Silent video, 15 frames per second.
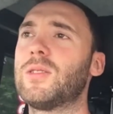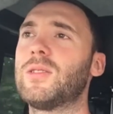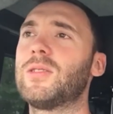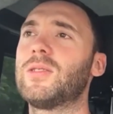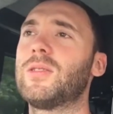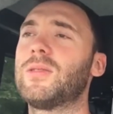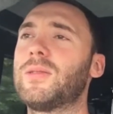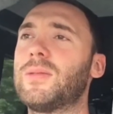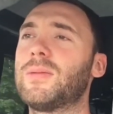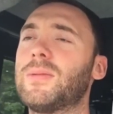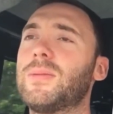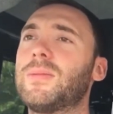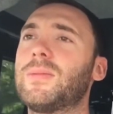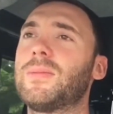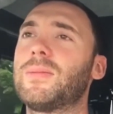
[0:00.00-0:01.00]

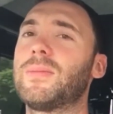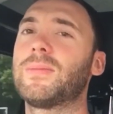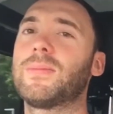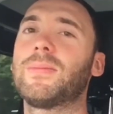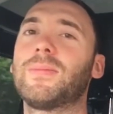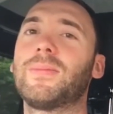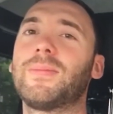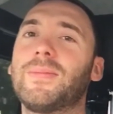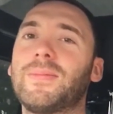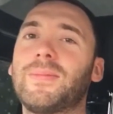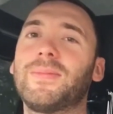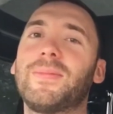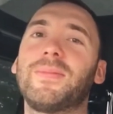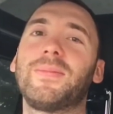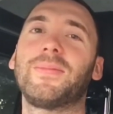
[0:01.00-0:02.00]

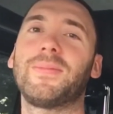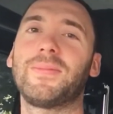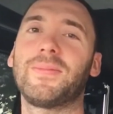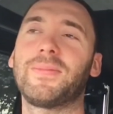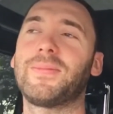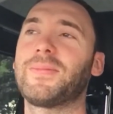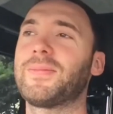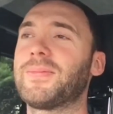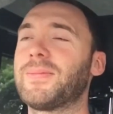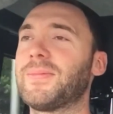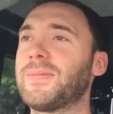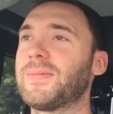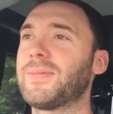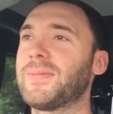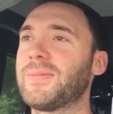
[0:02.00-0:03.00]

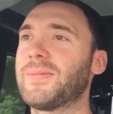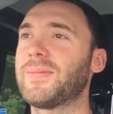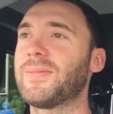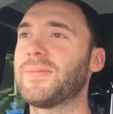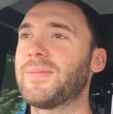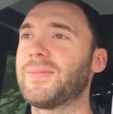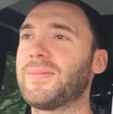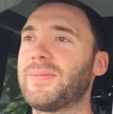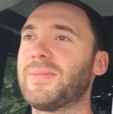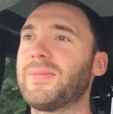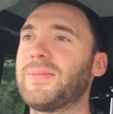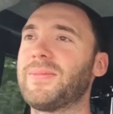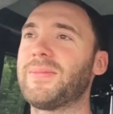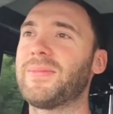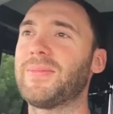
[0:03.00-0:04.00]

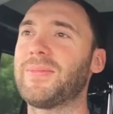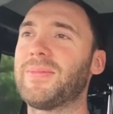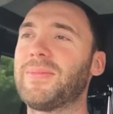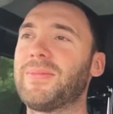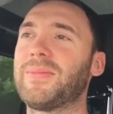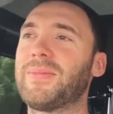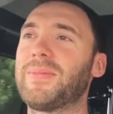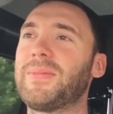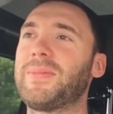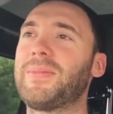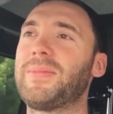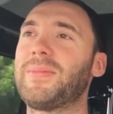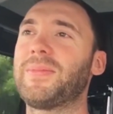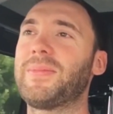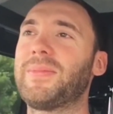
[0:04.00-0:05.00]
The person shown says nothing.